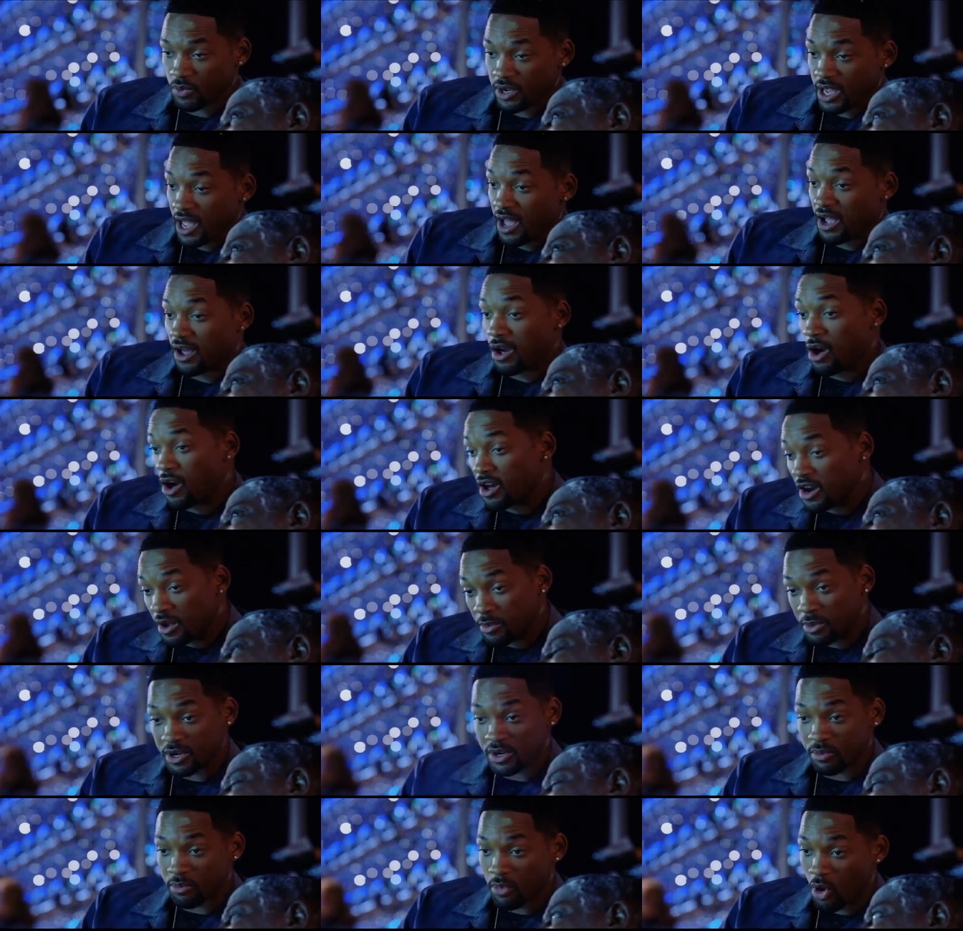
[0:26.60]
we got caught
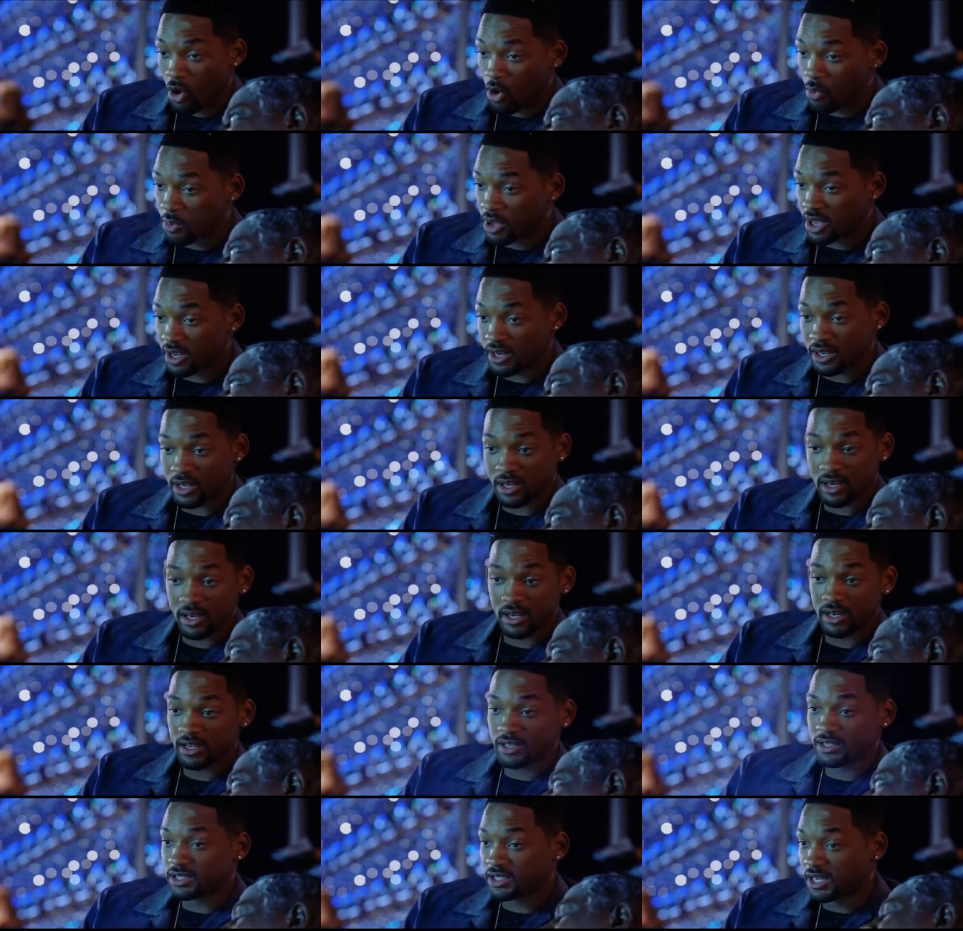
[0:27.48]
up in the moment.
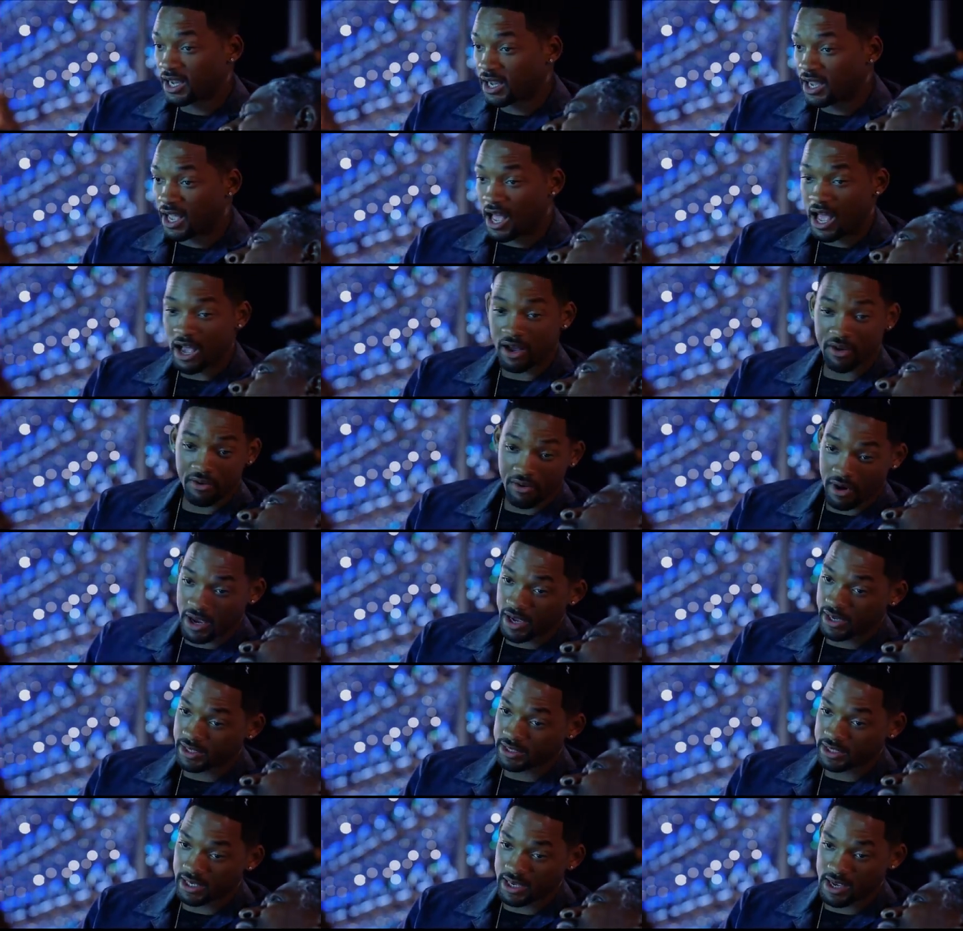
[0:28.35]
Shit got
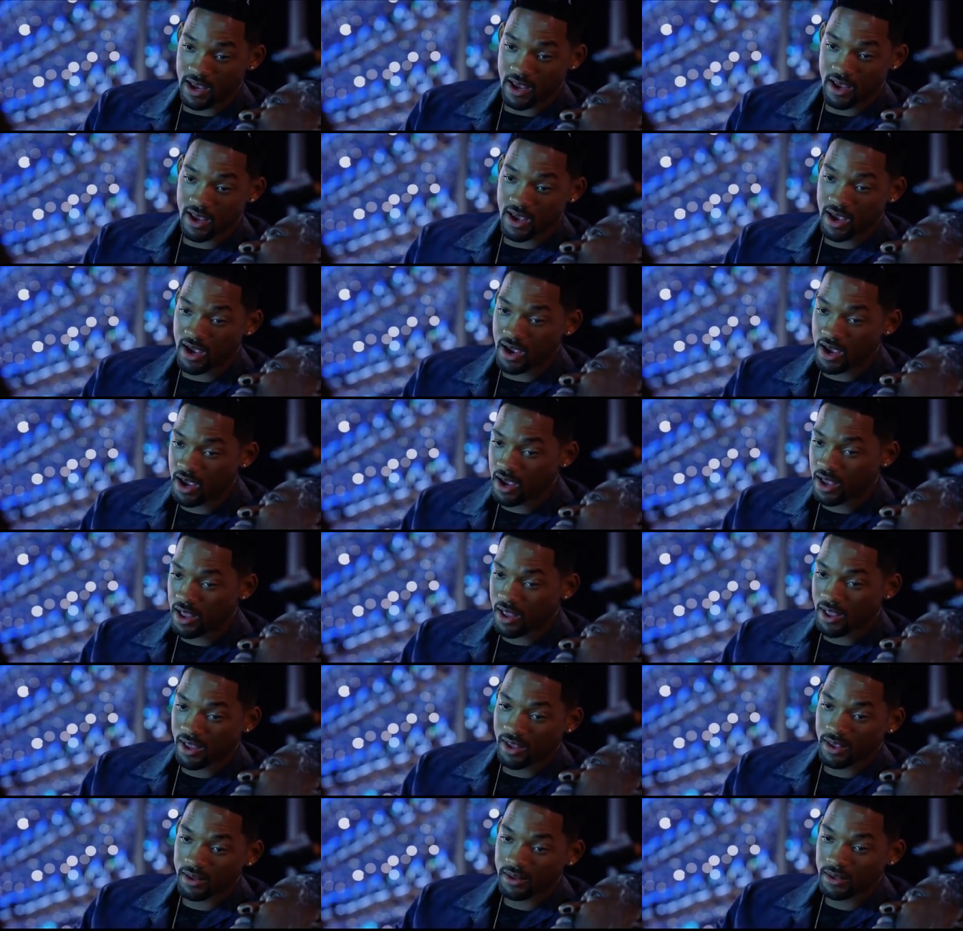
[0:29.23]
crazy.
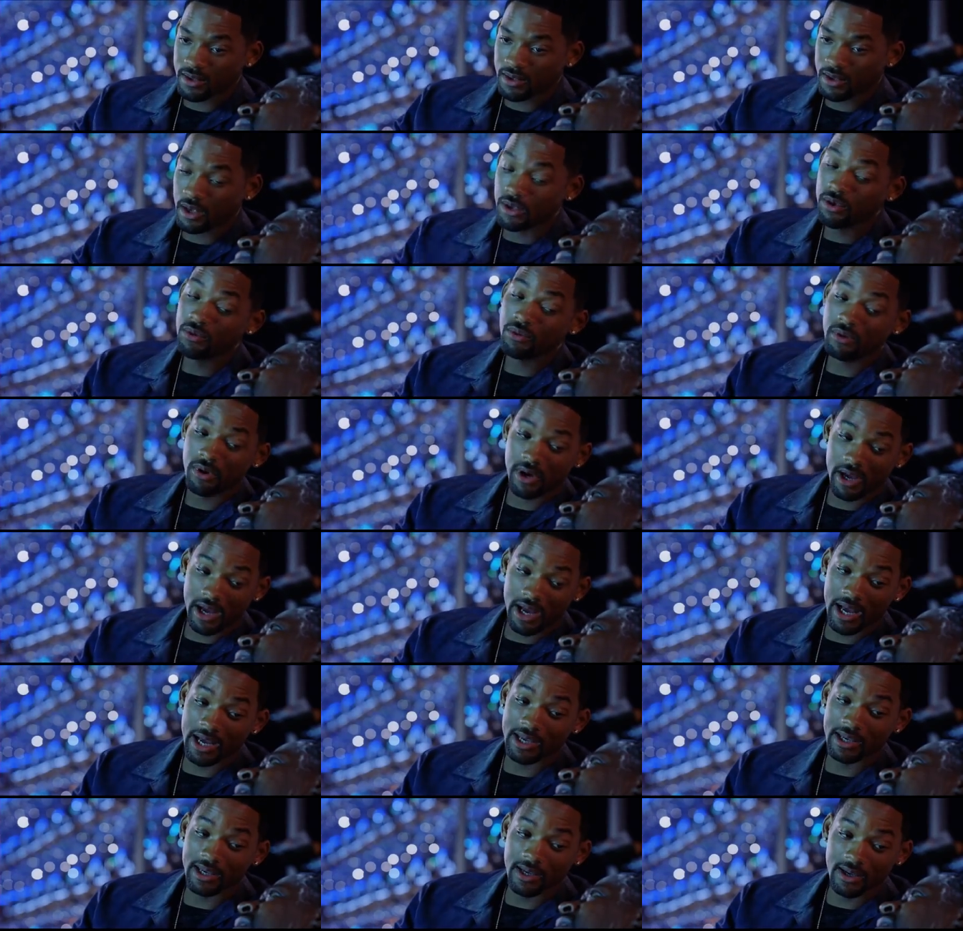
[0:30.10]
You know
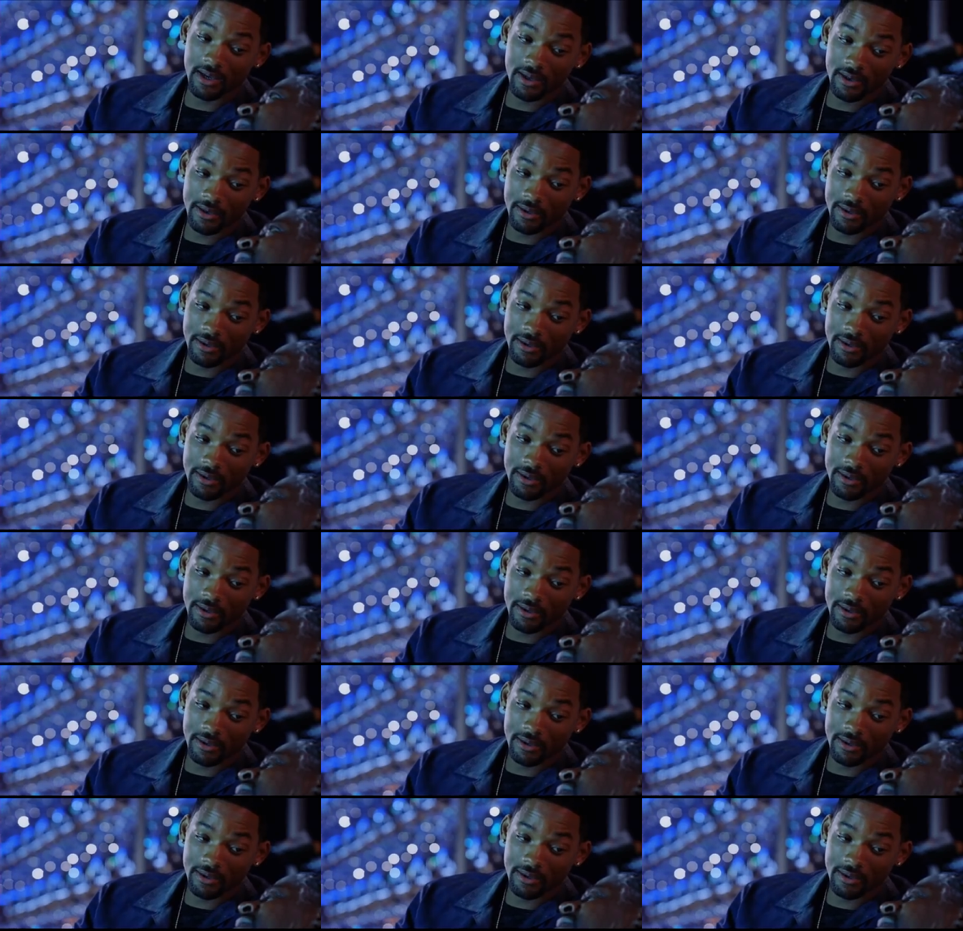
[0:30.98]
how I get.